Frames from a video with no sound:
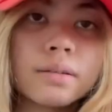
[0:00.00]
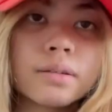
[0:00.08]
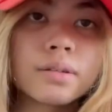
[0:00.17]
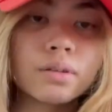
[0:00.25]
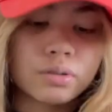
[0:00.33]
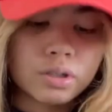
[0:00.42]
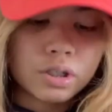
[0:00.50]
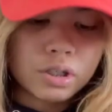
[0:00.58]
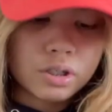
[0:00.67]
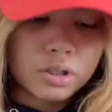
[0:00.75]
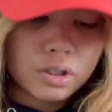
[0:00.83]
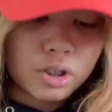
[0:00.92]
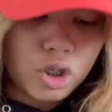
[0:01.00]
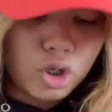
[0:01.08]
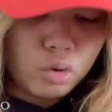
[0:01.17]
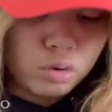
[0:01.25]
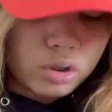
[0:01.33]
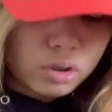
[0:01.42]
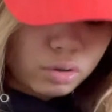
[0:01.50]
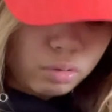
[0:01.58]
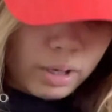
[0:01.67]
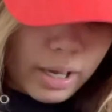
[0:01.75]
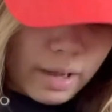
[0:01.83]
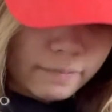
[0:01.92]
so it's just cute so
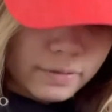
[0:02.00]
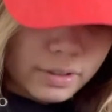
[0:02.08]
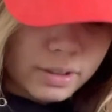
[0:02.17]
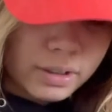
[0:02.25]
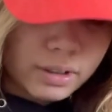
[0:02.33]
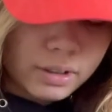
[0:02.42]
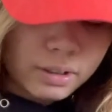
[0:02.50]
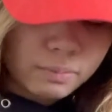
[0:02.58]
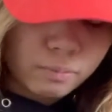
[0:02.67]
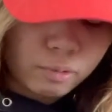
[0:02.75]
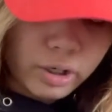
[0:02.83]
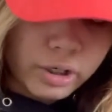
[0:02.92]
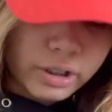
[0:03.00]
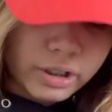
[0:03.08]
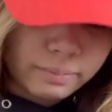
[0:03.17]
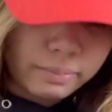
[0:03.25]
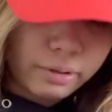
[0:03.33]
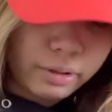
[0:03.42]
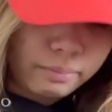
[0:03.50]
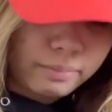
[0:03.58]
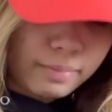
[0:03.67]
I have somewhere to put